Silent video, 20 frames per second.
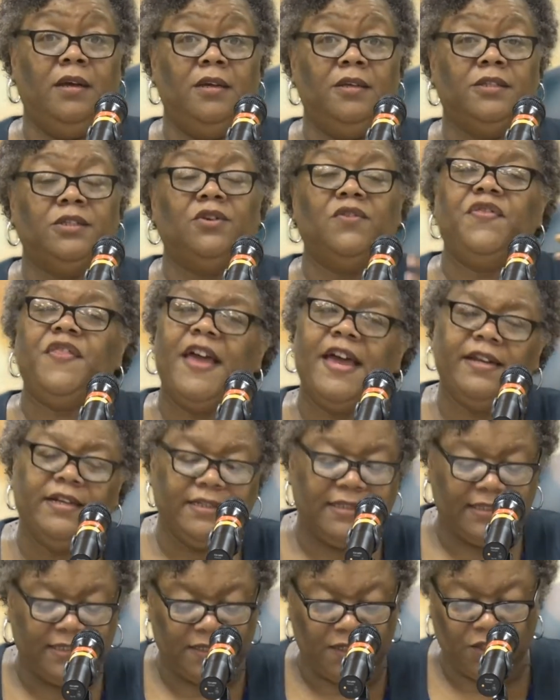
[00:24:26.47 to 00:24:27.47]
So that
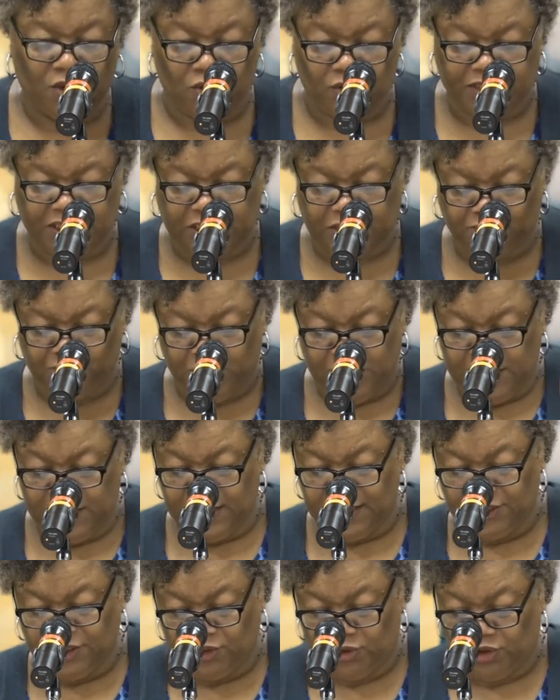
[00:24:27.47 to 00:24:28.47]
is the Lord
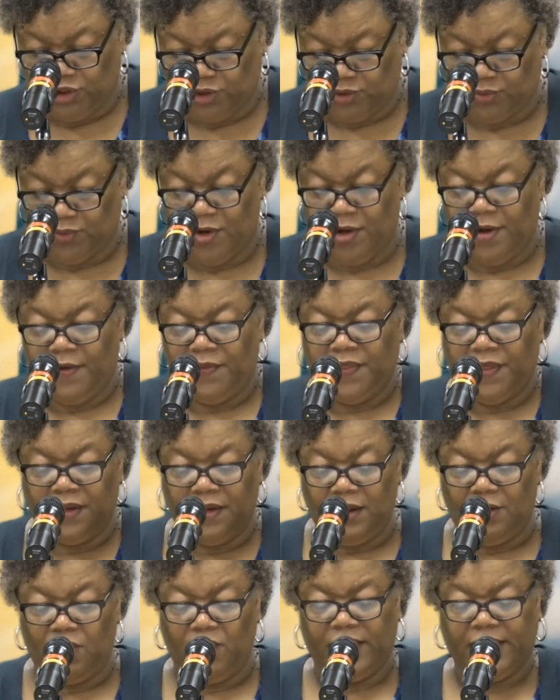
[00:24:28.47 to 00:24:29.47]
speaking to you,
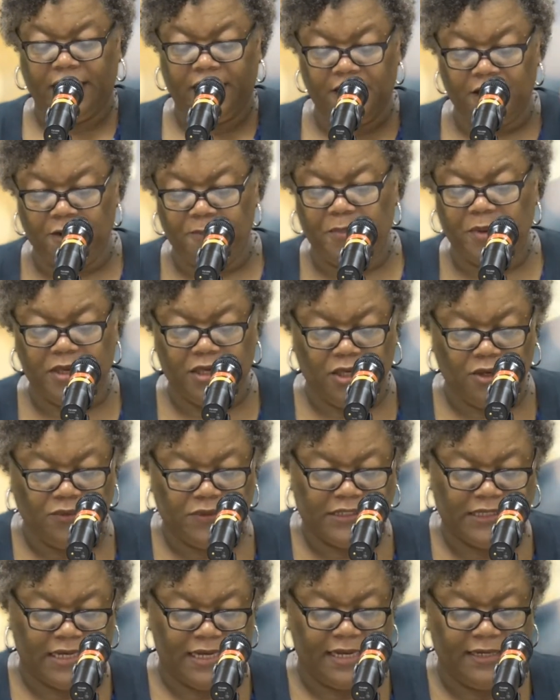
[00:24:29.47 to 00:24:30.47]
the Lord helping you
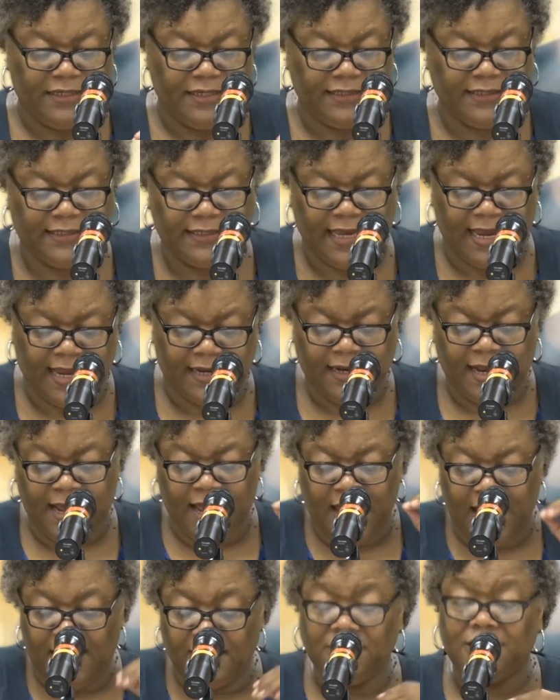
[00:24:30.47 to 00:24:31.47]
to understand
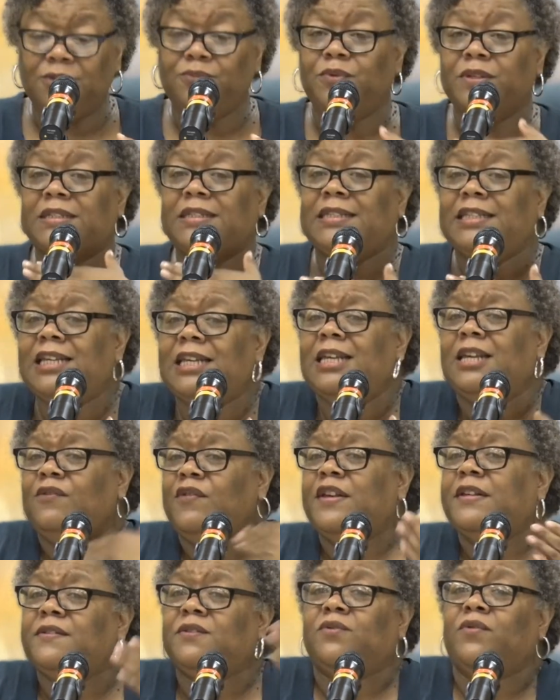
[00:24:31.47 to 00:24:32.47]
how to receive
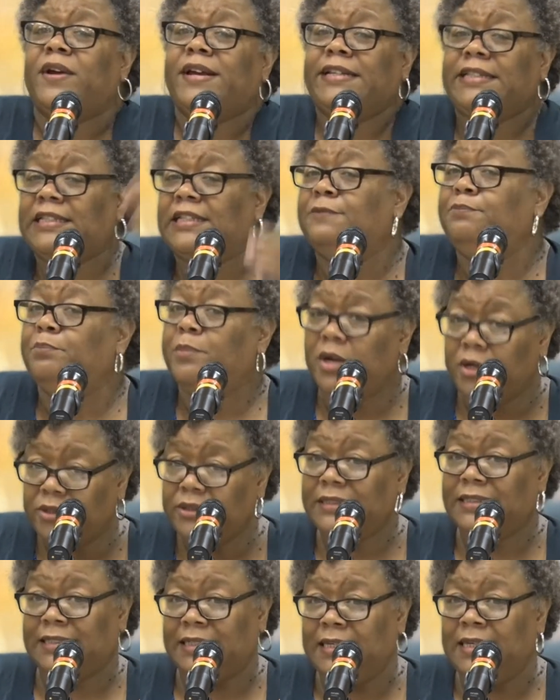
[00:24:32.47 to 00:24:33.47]
His grace and
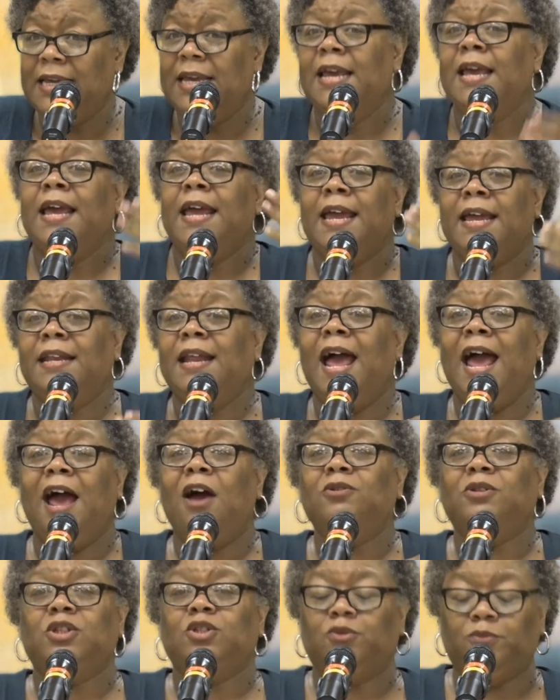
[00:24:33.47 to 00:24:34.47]
mercy and
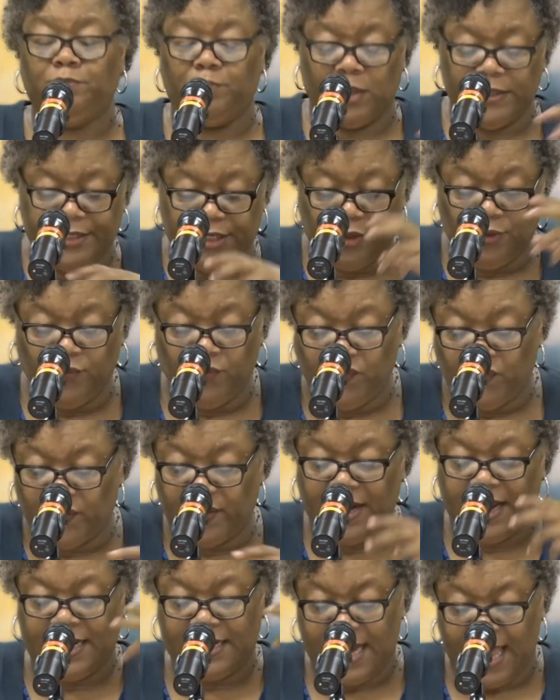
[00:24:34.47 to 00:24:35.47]
how to maneuver
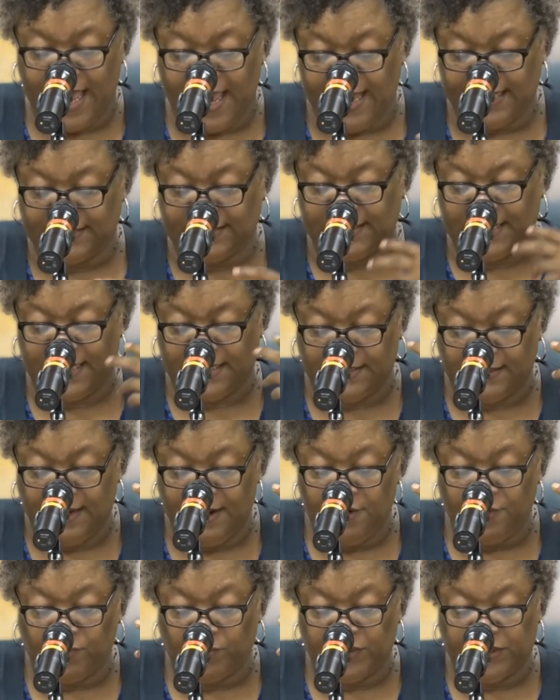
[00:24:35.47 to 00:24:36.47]
and act
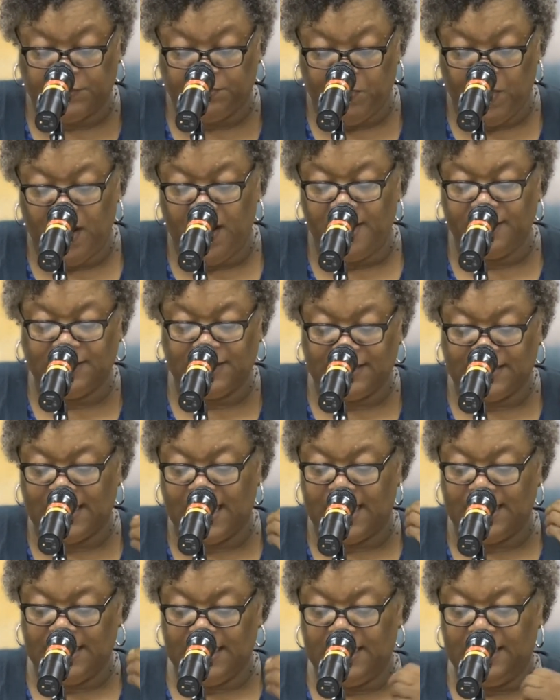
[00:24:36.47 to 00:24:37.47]
and respond to
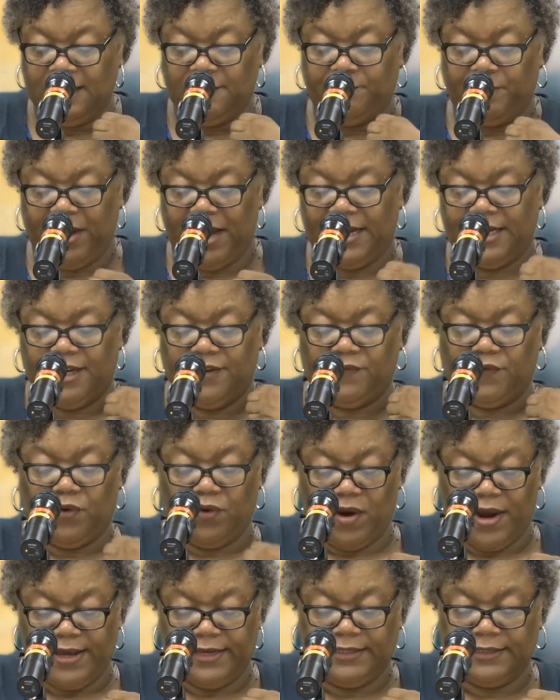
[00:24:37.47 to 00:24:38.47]
that in the body of
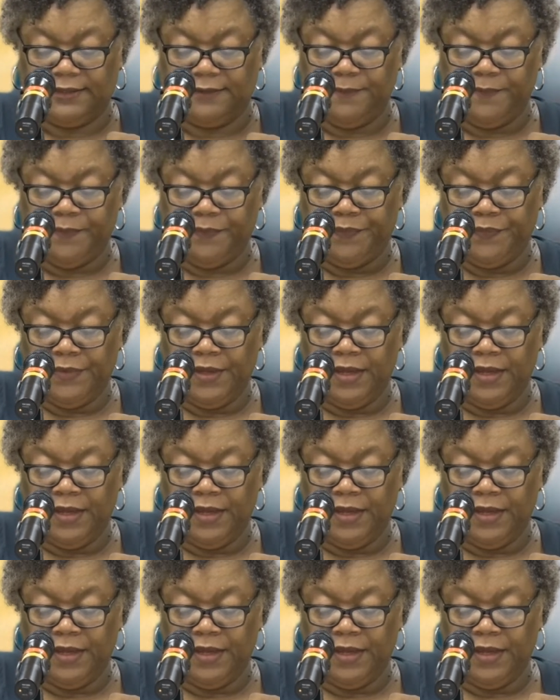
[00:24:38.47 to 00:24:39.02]
Christ.